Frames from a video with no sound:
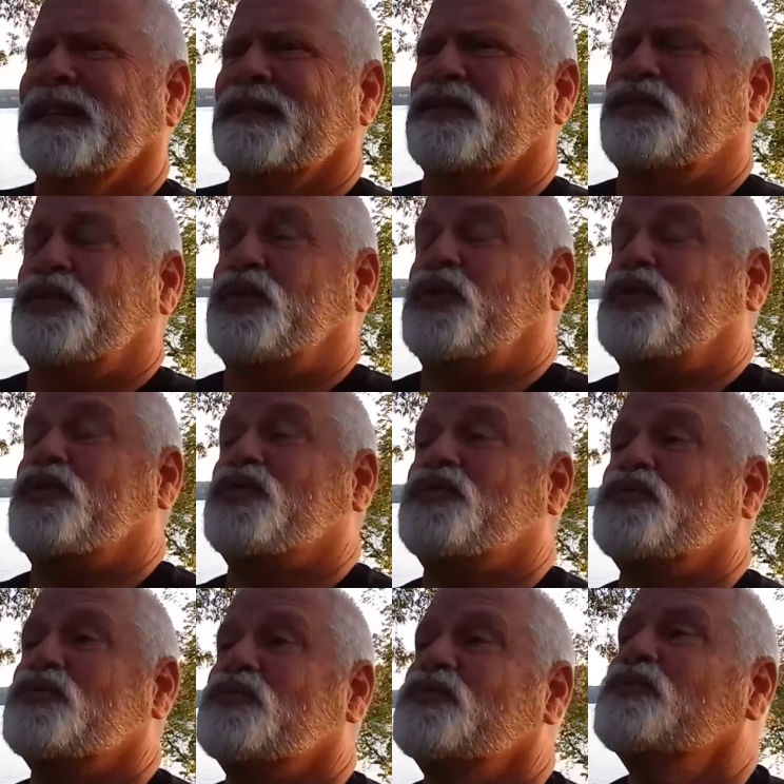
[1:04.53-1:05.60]
Whew.
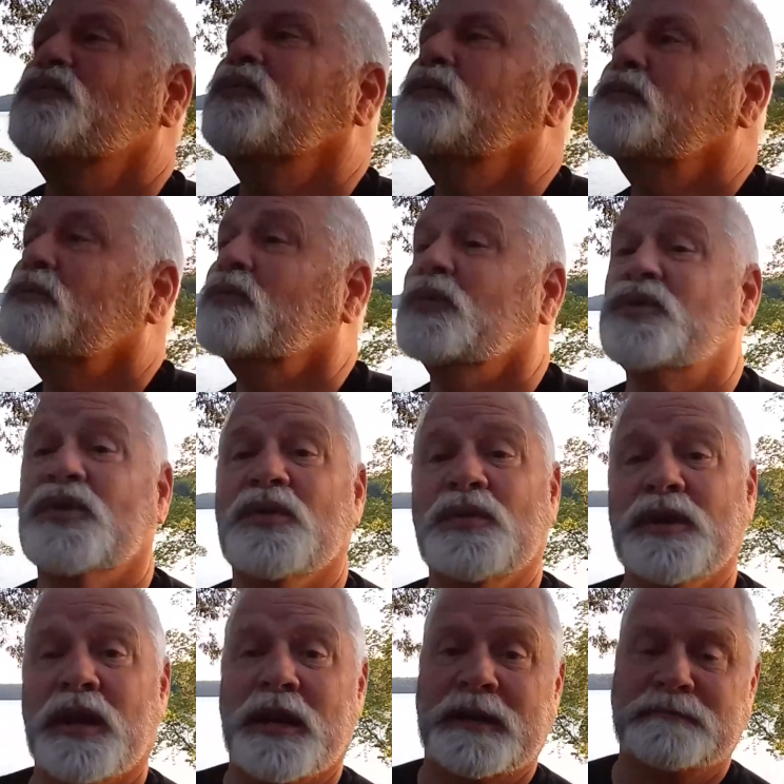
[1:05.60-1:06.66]
What's
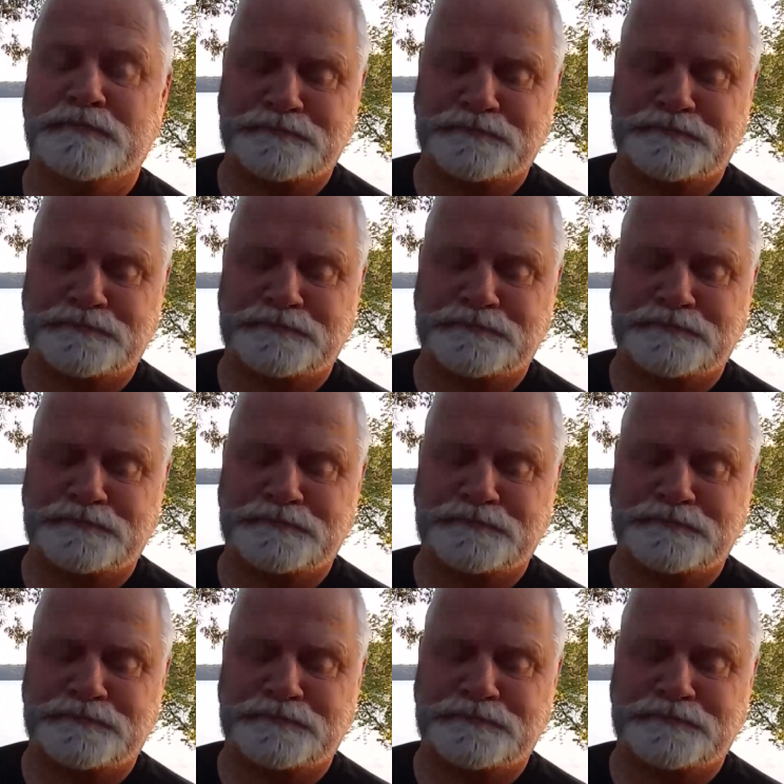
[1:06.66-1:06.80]
going on?